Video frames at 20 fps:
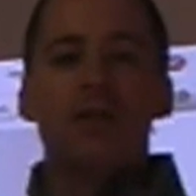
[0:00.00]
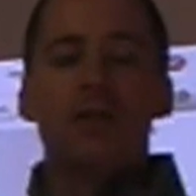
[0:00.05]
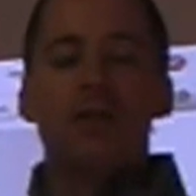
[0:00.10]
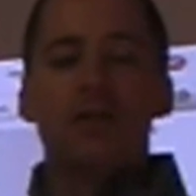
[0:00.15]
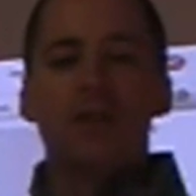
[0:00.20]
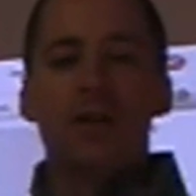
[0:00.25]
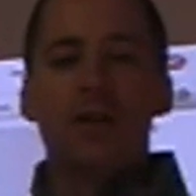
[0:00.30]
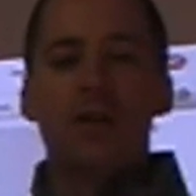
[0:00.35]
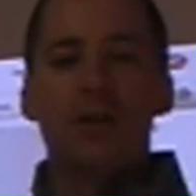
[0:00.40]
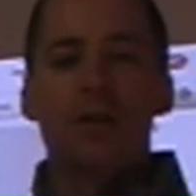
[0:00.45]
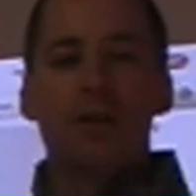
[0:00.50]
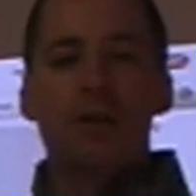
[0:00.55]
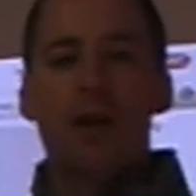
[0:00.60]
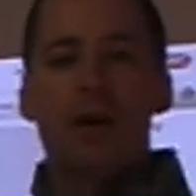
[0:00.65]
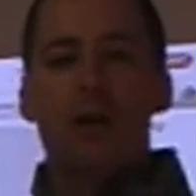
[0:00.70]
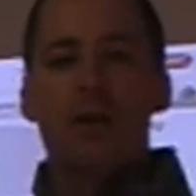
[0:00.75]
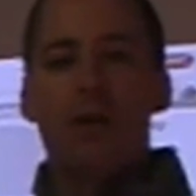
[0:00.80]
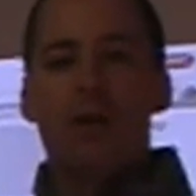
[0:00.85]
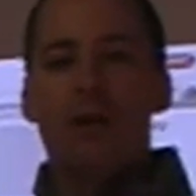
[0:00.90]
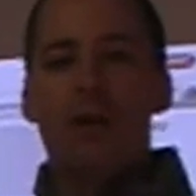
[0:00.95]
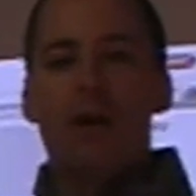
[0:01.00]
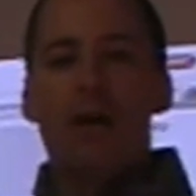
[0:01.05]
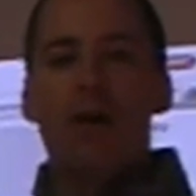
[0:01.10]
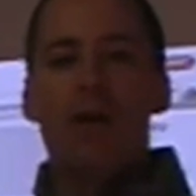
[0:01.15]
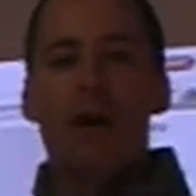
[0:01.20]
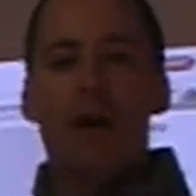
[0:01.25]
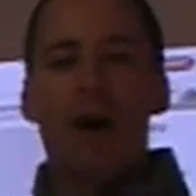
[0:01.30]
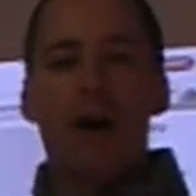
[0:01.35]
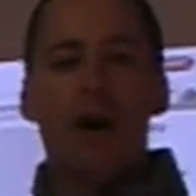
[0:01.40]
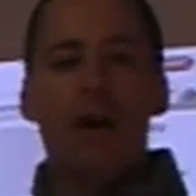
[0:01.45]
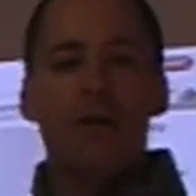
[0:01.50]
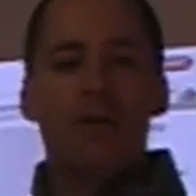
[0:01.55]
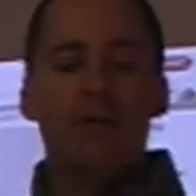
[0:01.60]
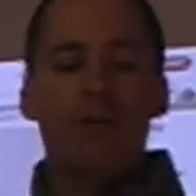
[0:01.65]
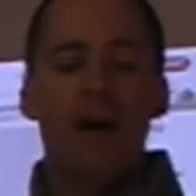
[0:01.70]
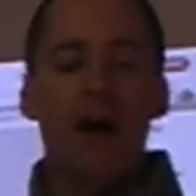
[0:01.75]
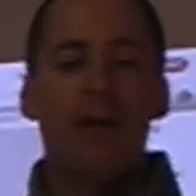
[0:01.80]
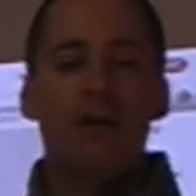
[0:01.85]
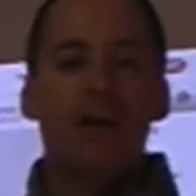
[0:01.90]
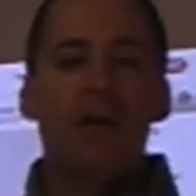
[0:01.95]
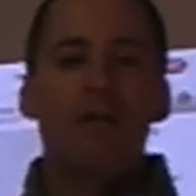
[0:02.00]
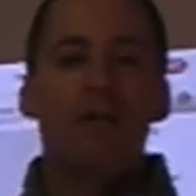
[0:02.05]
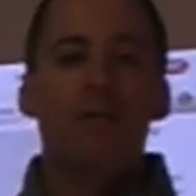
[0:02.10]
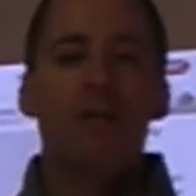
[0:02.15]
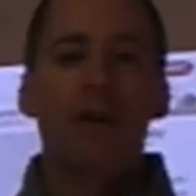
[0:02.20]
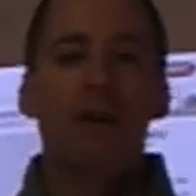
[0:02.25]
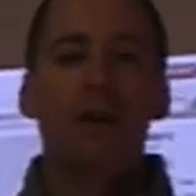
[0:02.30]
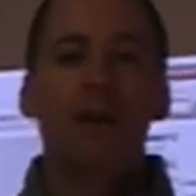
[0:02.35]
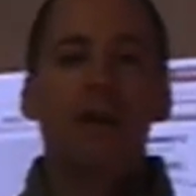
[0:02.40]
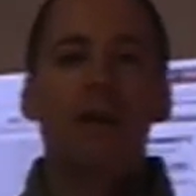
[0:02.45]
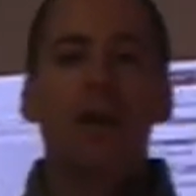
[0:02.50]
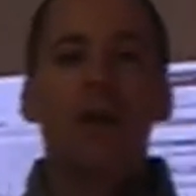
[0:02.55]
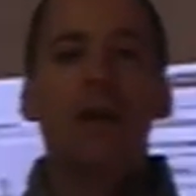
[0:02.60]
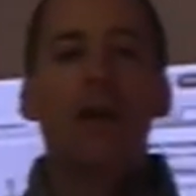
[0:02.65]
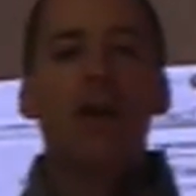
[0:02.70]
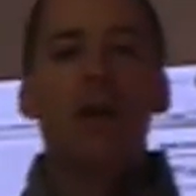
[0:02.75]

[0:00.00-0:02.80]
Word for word: it's still the low uh, flat rate fee